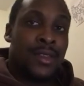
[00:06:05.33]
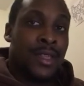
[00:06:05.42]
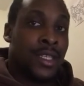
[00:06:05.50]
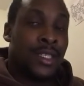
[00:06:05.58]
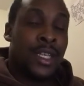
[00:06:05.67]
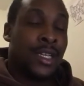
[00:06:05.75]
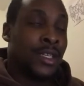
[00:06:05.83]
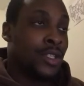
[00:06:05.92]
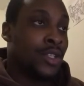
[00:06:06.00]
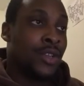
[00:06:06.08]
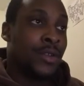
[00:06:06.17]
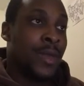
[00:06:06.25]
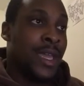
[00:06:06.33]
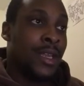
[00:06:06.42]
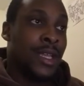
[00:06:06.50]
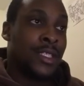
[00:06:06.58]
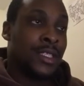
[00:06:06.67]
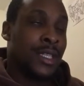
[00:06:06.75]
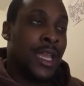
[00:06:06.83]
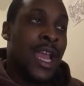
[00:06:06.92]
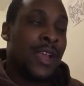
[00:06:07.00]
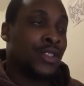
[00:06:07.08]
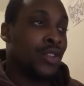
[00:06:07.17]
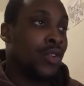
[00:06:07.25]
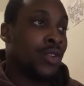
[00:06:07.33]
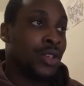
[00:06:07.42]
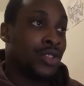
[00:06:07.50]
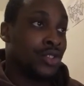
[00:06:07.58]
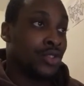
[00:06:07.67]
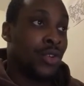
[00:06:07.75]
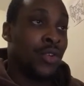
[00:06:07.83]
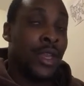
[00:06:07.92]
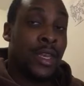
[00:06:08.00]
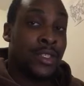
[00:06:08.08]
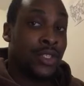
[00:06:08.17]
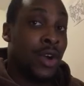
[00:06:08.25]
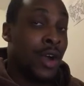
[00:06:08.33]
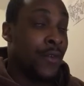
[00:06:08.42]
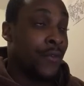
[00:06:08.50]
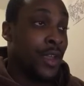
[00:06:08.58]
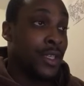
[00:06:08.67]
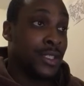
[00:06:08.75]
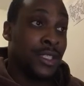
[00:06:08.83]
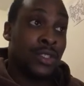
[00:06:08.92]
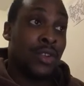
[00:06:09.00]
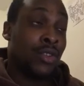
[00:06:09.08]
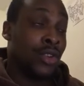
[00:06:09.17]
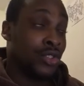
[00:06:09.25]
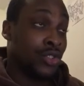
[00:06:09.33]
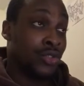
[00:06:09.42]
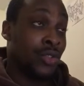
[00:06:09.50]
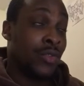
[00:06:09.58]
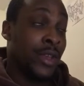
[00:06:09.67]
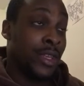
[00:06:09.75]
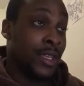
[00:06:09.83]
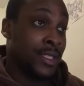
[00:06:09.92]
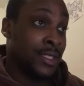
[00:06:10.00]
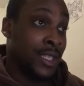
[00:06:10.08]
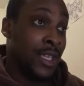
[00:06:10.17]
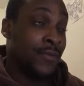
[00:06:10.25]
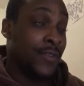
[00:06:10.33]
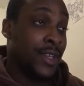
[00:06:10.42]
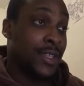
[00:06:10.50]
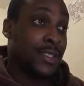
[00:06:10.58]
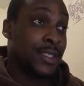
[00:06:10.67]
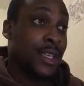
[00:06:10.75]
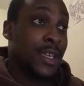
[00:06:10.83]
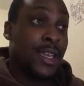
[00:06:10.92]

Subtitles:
There's nothing to do, man. There has no control in this offense. There's no control in this defense.